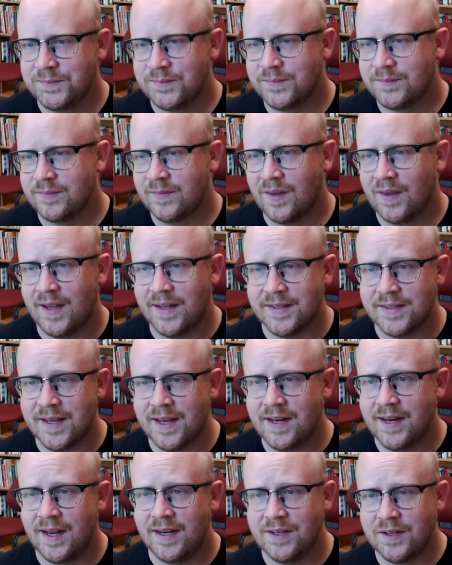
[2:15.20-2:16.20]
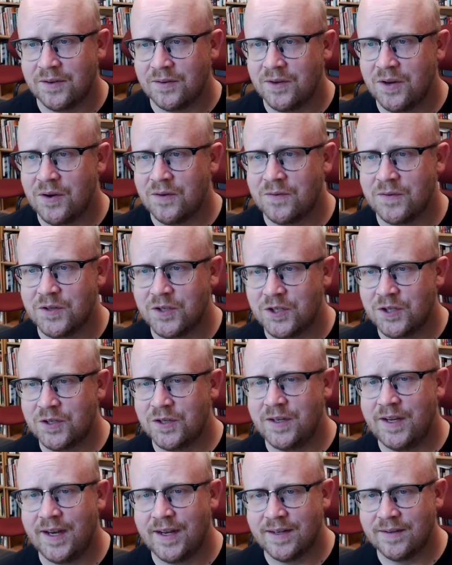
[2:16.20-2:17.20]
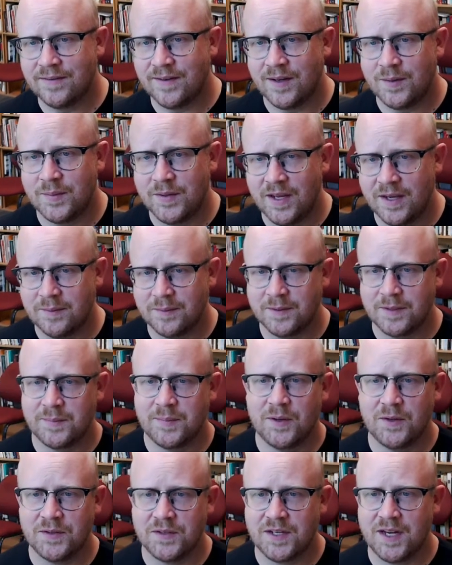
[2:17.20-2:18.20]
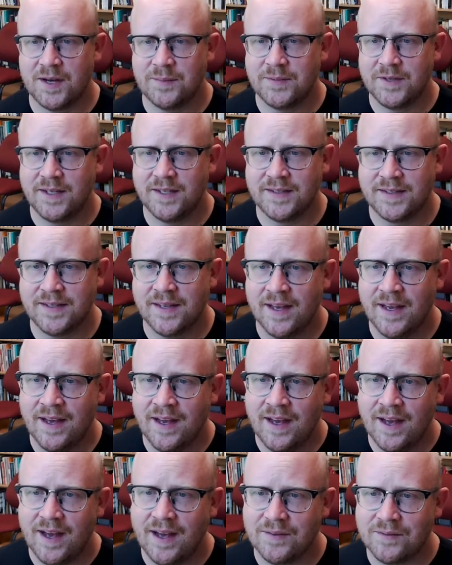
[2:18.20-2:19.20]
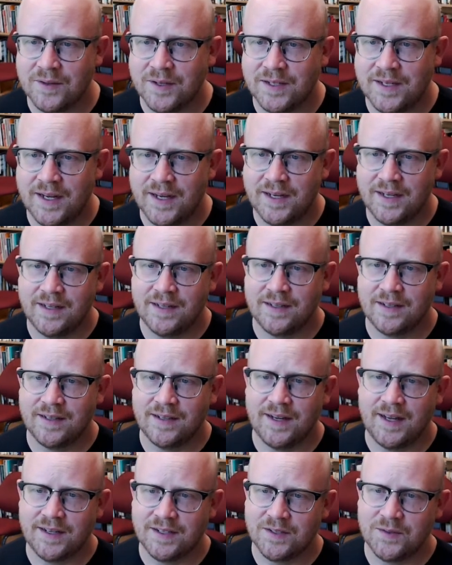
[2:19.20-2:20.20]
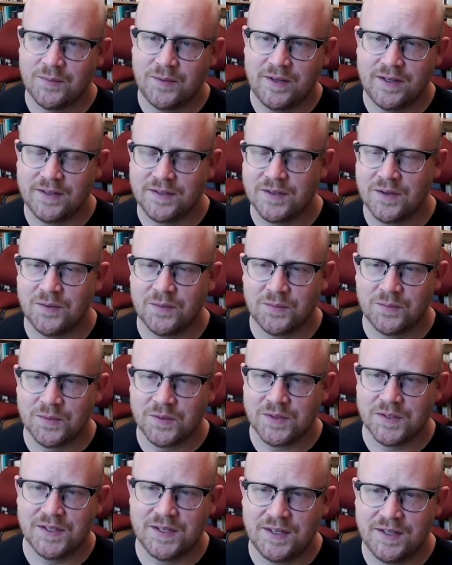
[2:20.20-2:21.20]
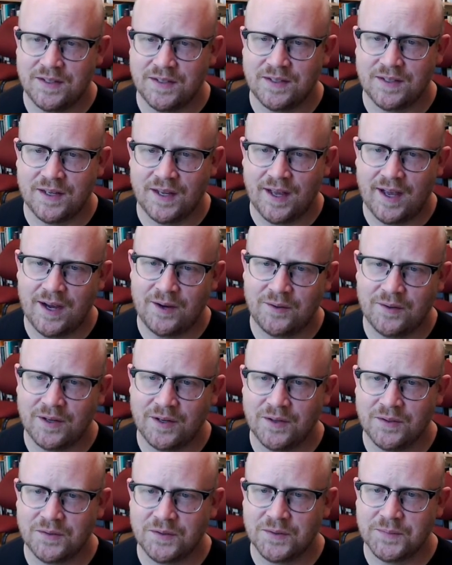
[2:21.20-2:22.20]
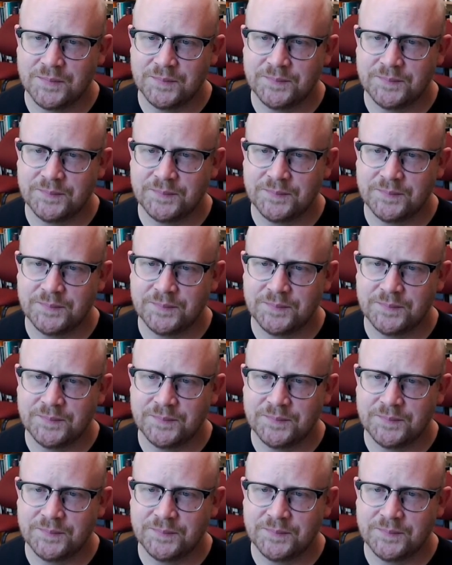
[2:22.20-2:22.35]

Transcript: That said, I don't know for sure yet if I'll be able to post updates every day next week, so we'll see how it goes.